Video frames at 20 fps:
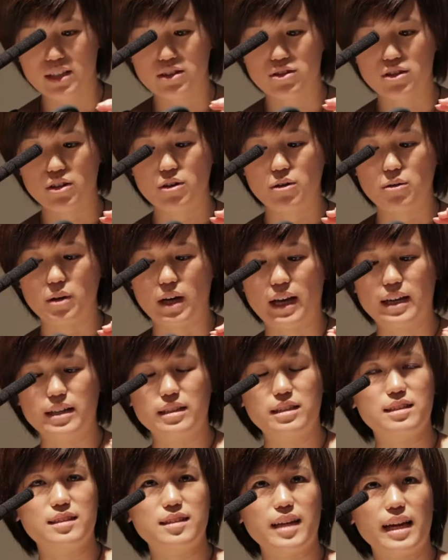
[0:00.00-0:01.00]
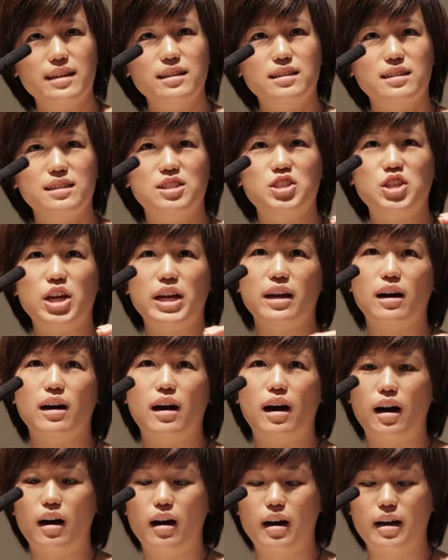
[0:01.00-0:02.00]
So I decided to
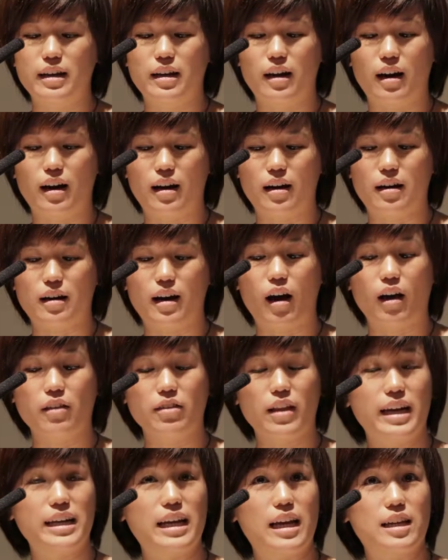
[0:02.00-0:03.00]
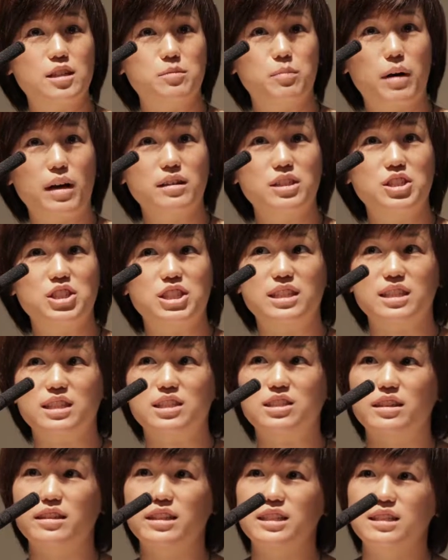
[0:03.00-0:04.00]
check on online etymology
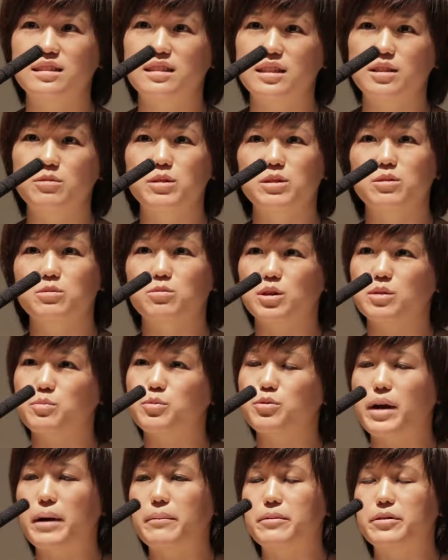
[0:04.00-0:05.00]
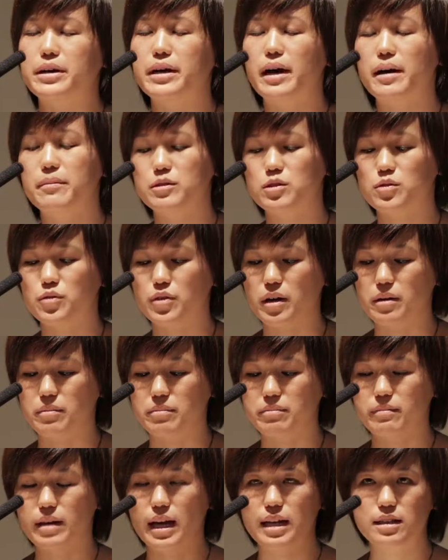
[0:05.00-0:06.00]
dictionary to see where the word parameter comes
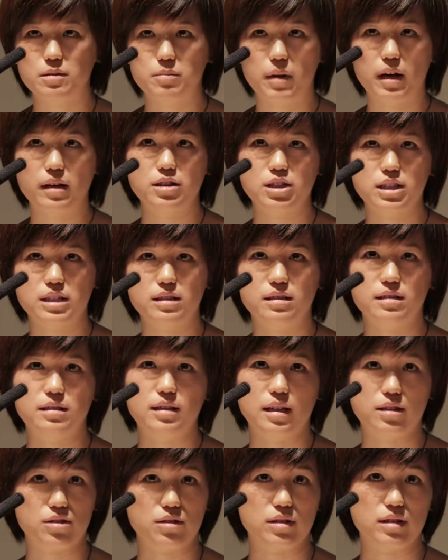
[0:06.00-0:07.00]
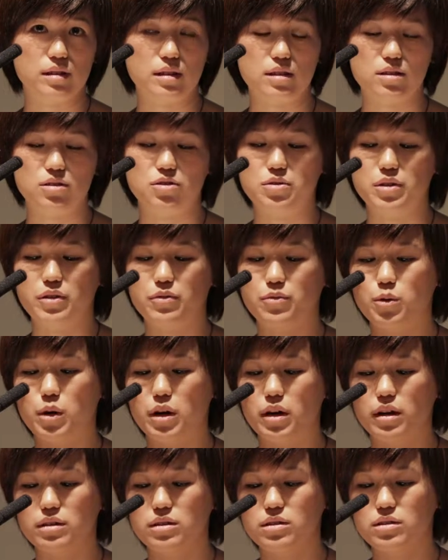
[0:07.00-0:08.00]
from. Etymology is essentially the history of
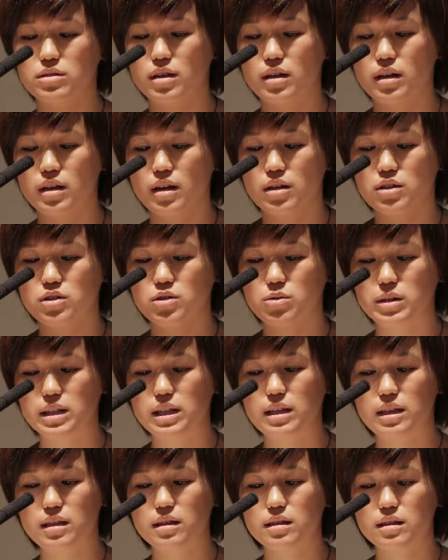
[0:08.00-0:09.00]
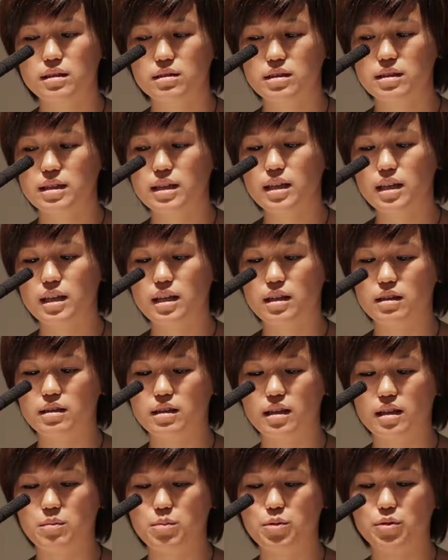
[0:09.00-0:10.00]
words. So we see here
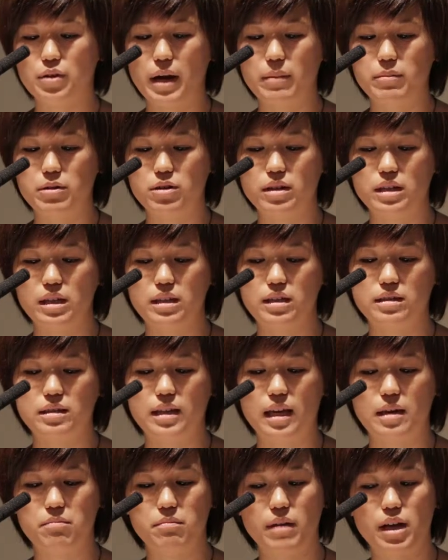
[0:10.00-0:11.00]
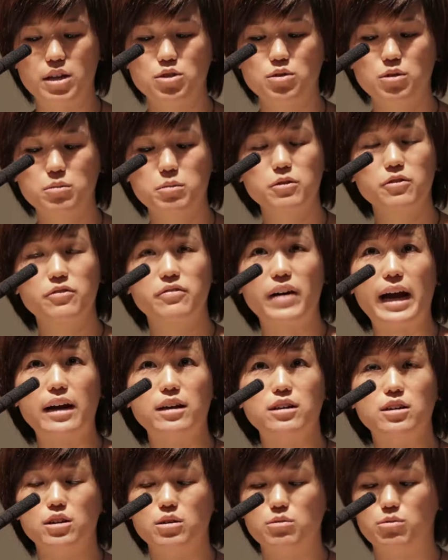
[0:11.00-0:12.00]
that a parameter is a measurable
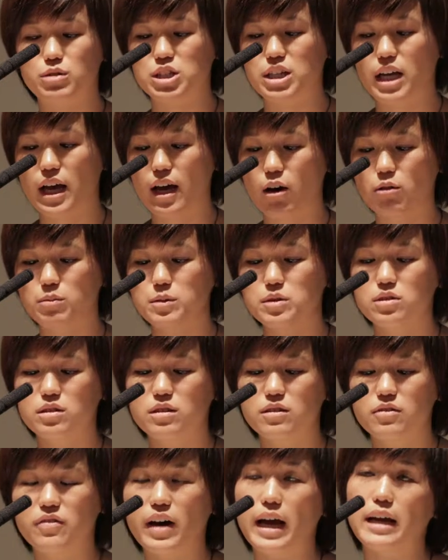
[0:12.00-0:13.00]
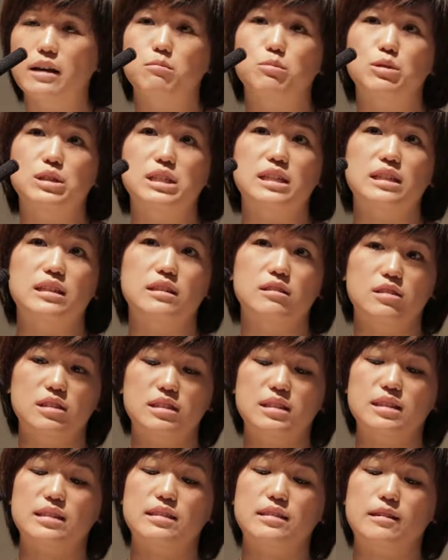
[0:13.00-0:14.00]
factor which helps to define a particular
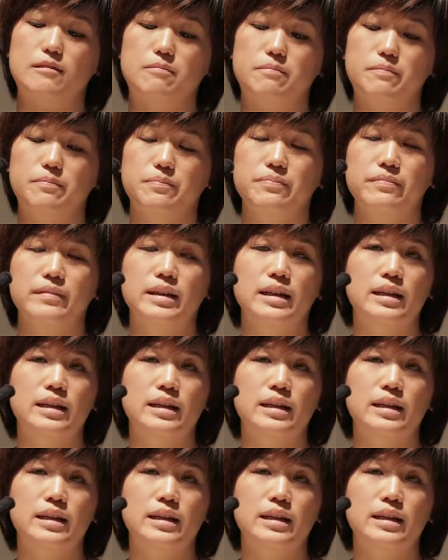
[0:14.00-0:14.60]
system.